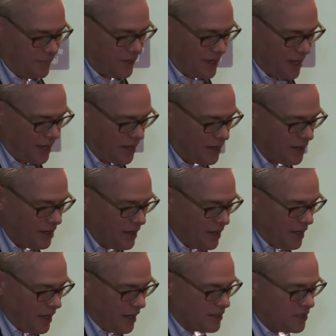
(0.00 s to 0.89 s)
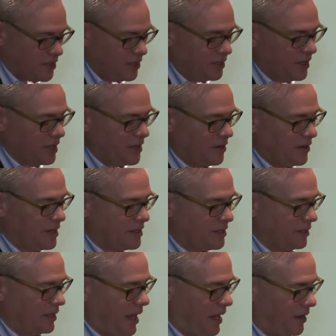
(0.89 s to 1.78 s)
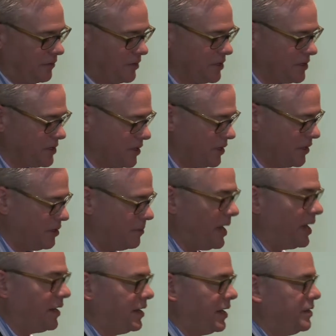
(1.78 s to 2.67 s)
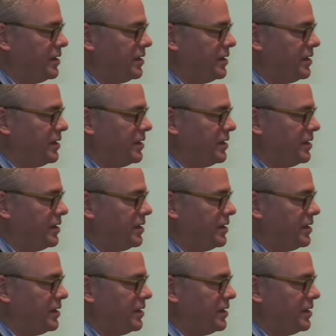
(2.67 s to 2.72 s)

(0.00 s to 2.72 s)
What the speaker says: yet. And certainly there is a lot of concern about it.